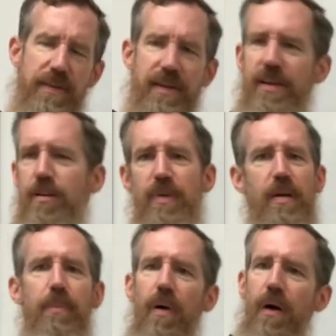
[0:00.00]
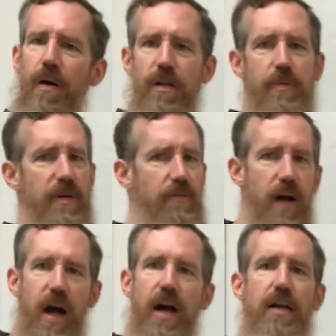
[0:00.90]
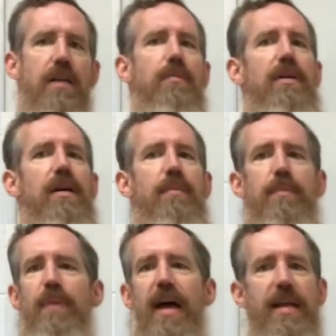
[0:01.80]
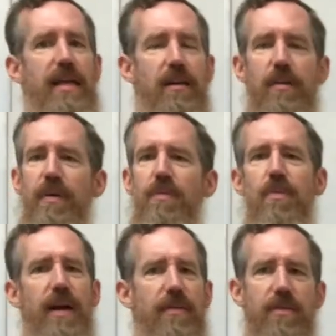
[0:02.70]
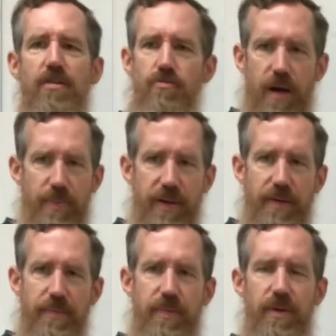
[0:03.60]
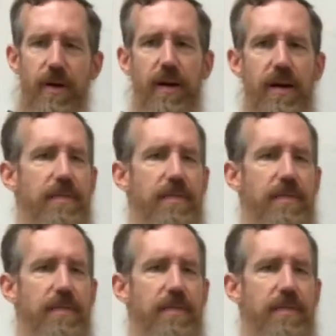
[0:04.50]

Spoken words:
It could be a ball, it could be a rock, it could be a penny, it could be whatever you're dropping, all right?